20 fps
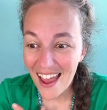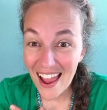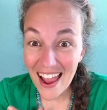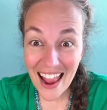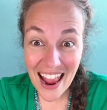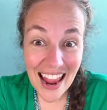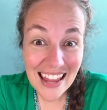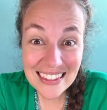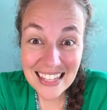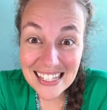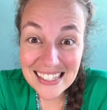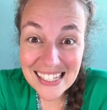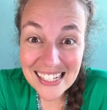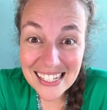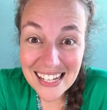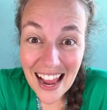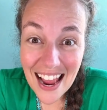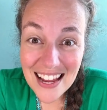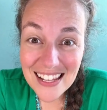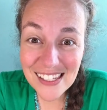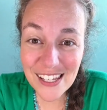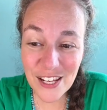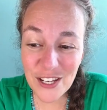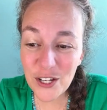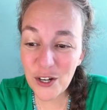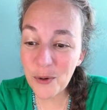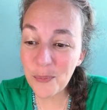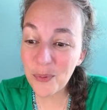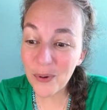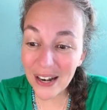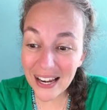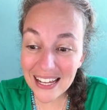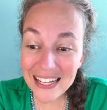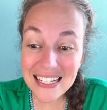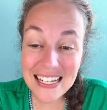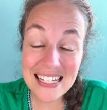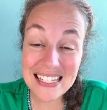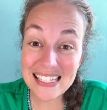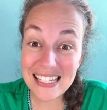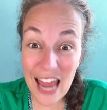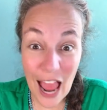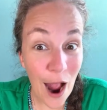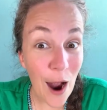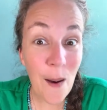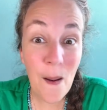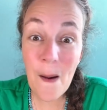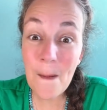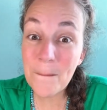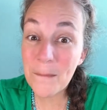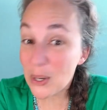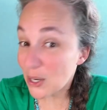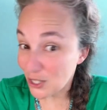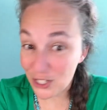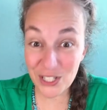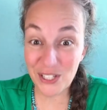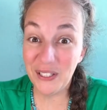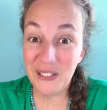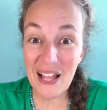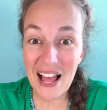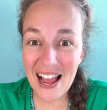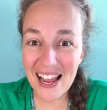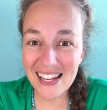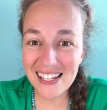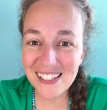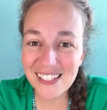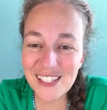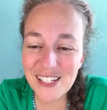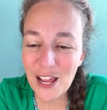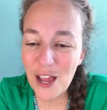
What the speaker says: And that's it, guys. Your brand is now personalized.